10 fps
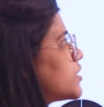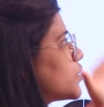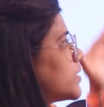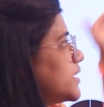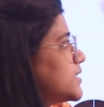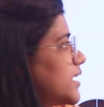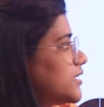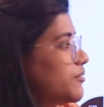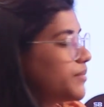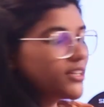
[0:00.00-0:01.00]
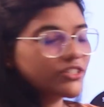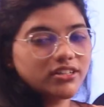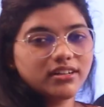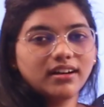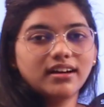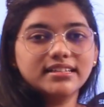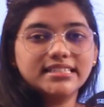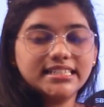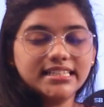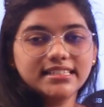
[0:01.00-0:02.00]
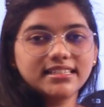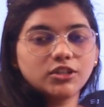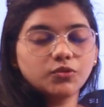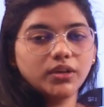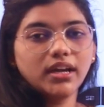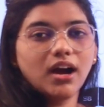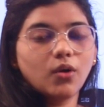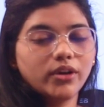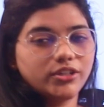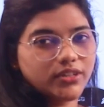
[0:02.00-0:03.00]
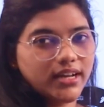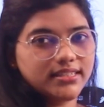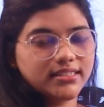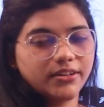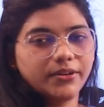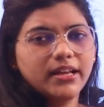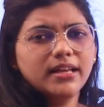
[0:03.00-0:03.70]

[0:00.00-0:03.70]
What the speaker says: So these are the major cities that we are going to consider.